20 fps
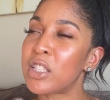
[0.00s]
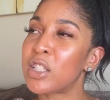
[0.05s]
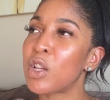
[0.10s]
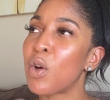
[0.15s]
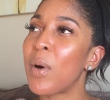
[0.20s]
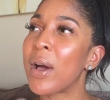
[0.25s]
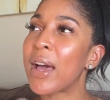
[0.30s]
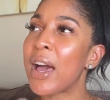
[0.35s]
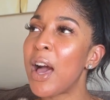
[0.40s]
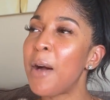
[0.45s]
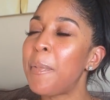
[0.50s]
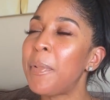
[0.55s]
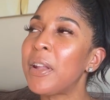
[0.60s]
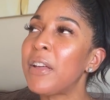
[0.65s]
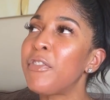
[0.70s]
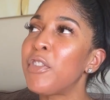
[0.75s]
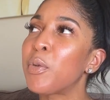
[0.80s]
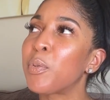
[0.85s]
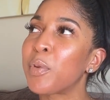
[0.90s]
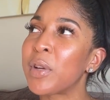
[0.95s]
So a couple
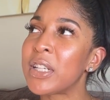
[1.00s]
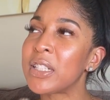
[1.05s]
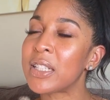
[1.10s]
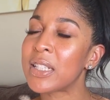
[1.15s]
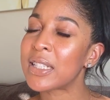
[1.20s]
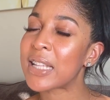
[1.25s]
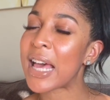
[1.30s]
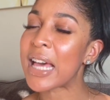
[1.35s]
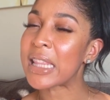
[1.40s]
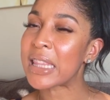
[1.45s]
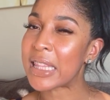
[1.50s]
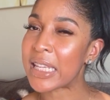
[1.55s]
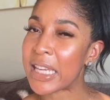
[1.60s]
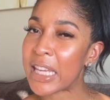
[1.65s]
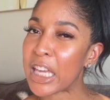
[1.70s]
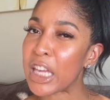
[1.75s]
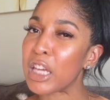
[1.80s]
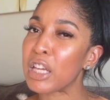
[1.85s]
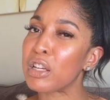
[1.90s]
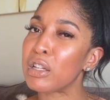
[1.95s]
of the reasons I
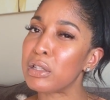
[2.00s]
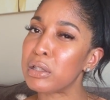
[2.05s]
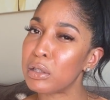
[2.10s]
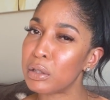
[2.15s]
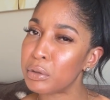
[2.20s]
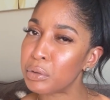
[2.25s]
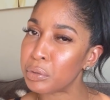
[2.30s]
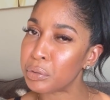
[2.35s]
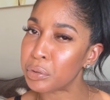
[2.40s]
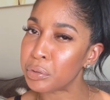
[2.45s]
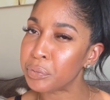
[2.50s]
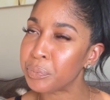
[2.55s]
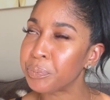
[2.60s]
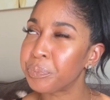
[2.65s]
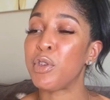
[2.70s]
think include,